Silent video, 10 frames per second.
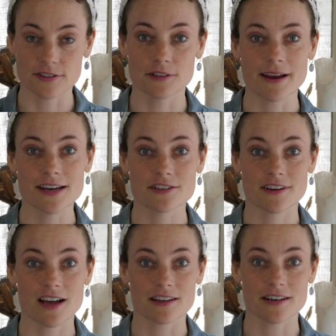for a range of
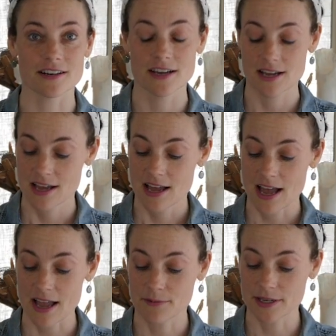color,
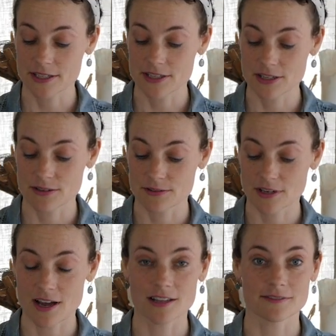I wanted to use
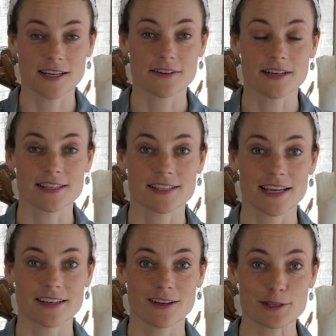cauliflower
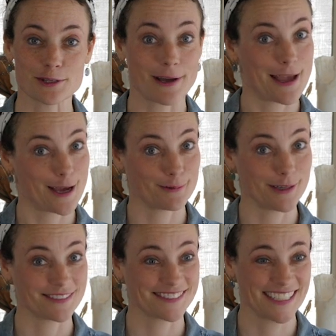instead. Also, I had
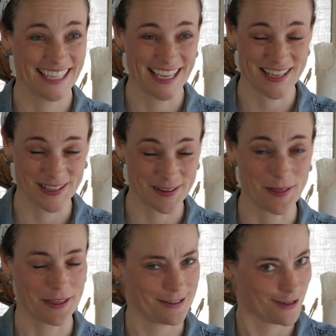one, so
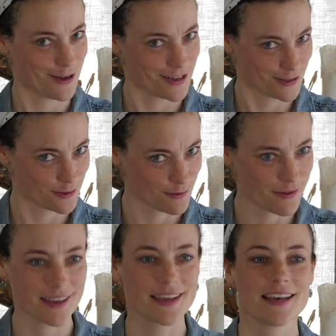that's the honest
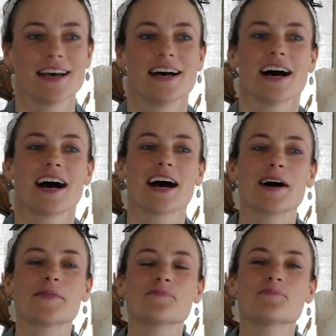truth.
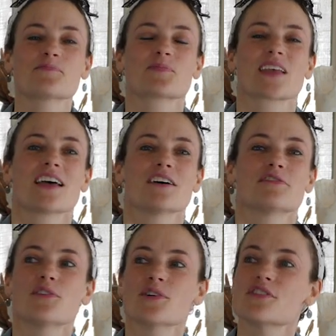
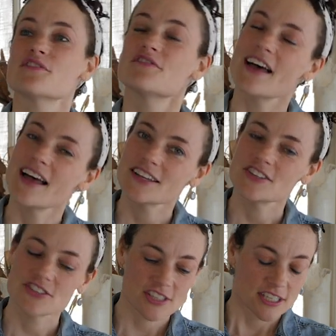For the
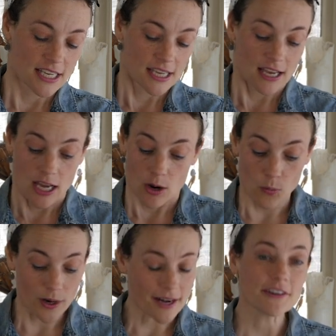veg,
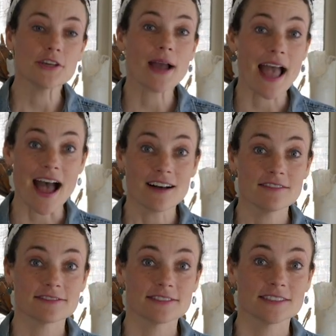whatever you
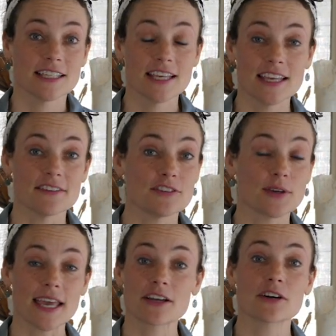have, if you
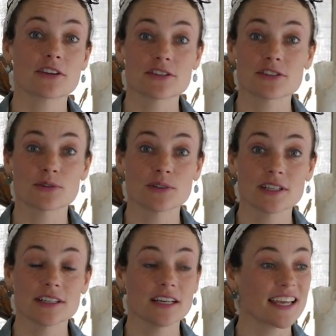can't go to the
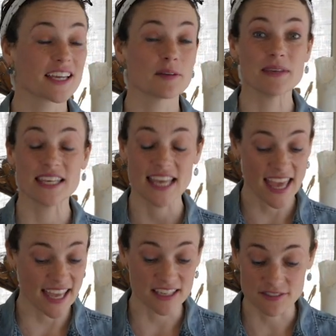store, it could be
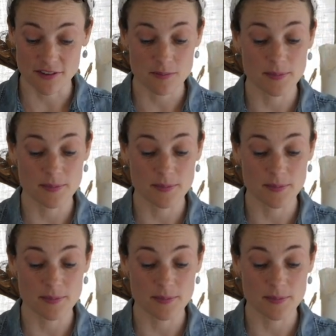canned. For the